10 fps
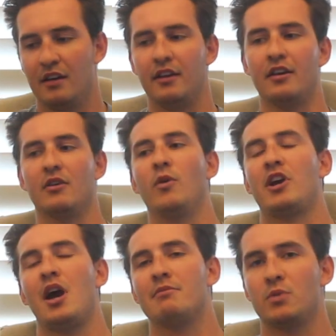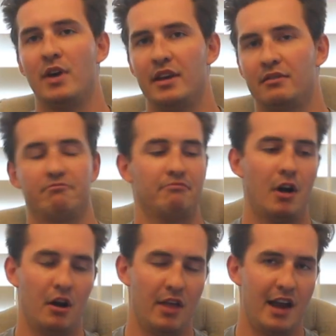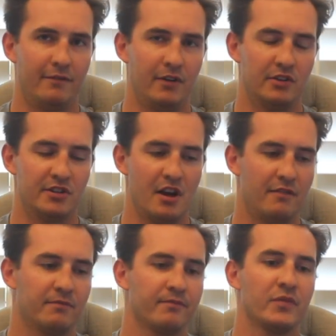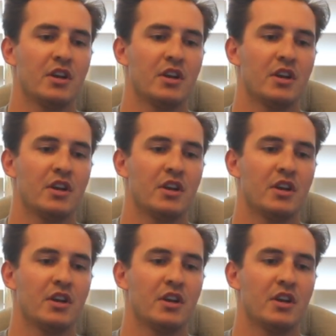you know, what it comes with, all that fun stuff.